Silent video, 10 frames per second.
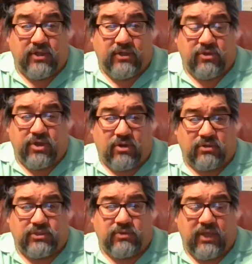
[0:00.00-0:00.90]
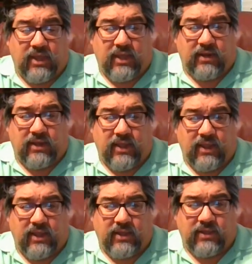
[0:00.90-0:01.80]
You can also get
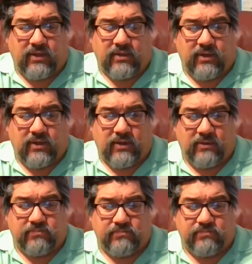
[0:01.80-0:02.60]
a uh,